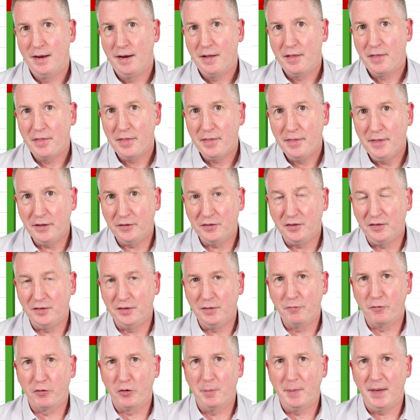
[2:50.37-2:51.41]
This is
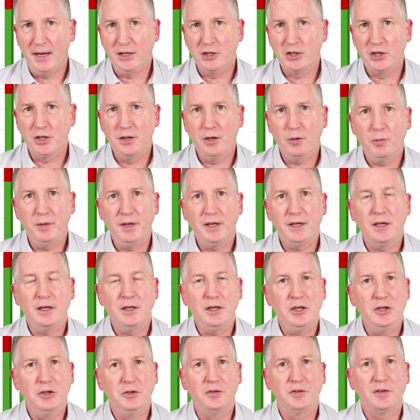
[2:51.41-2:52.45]
information that we can
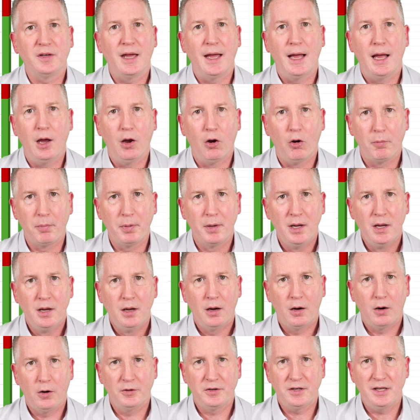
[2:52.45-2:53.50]
use to help
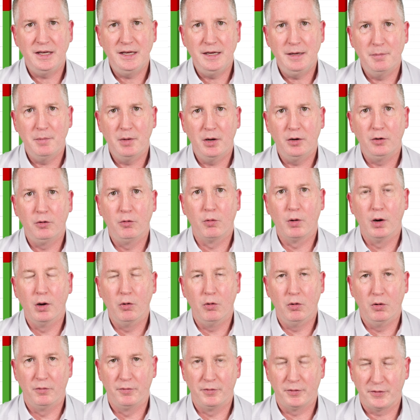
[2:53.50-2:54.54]
our team grow
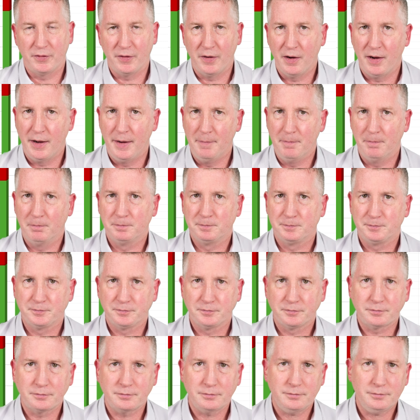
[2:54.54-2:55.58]
over time.
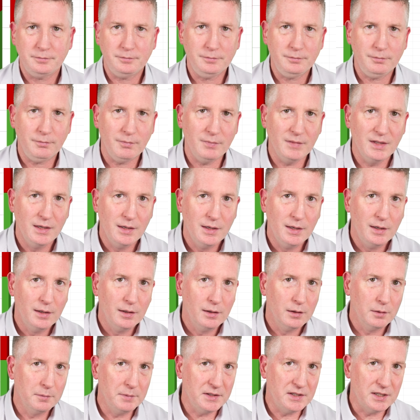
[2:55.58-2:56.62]

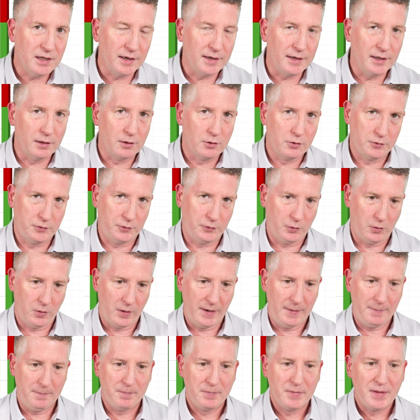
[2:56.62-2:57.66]
Let me tell you a little story.
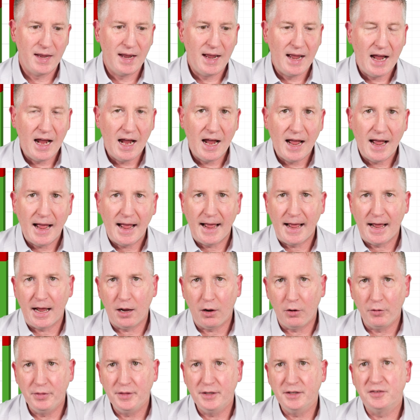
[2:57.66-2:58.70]

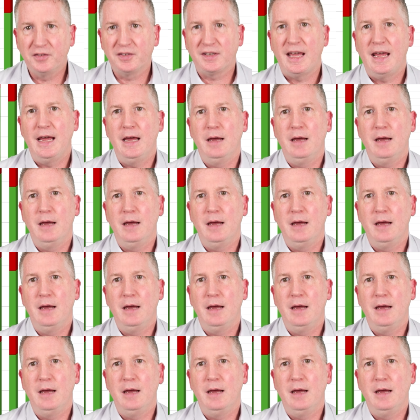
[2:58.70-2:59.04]
How this came